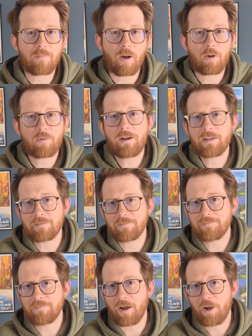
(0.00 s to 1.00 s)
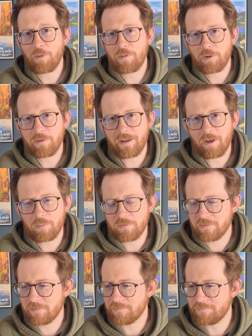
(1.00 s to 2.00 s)
Alright, I hope that really
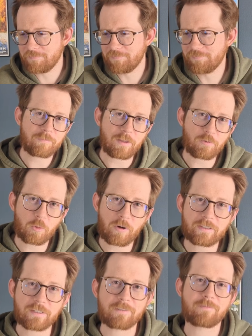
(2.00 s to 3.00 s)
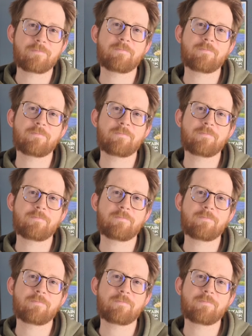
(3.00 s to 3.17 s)
helps. Thanks for watching.